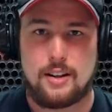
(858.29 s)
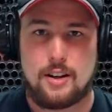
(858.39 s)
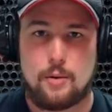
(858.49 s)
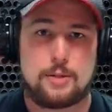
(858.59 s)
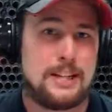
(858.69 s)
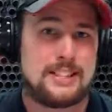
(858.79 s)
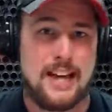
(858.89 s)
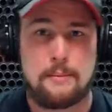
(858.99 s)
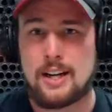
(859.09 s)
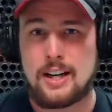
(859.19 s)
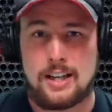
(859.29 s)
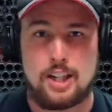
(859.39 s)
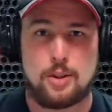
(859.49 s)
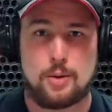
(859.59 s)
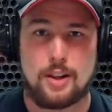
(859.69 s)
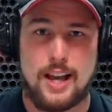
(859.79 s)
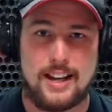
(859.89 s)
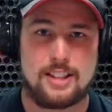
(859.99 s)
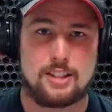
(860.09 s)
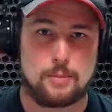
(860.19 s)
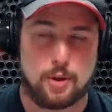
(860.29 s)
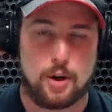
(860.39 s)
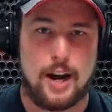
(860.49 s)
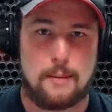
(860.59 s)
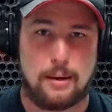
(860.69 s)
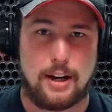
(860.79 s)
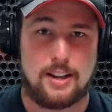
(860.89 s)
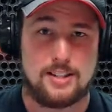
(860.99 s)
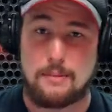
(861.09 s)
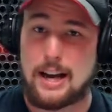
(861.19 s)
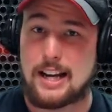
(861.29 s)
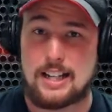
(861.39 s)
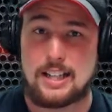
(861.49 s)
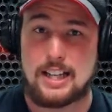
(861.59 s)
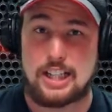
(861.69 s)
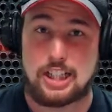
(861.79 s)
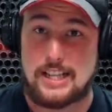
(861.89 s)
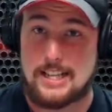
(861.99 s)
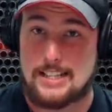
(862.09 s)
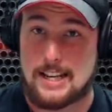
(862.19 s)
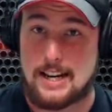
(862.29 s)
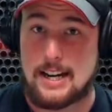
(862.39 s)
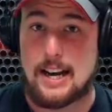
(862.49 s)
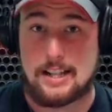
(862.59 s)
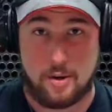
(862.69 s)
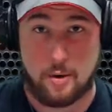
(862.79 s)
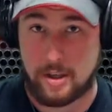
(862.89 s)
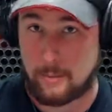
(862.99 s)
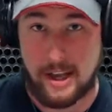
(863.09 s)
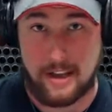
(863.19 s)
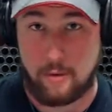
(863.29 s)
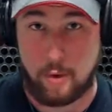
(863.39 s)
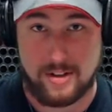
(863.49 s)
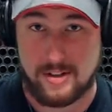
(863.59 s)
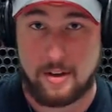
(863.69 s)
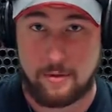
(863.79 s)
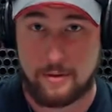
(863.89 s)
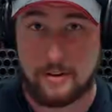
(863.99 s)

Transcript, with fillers: Which means I'm going to need you to like and subscribe because my gun collection is not going to pay for itself.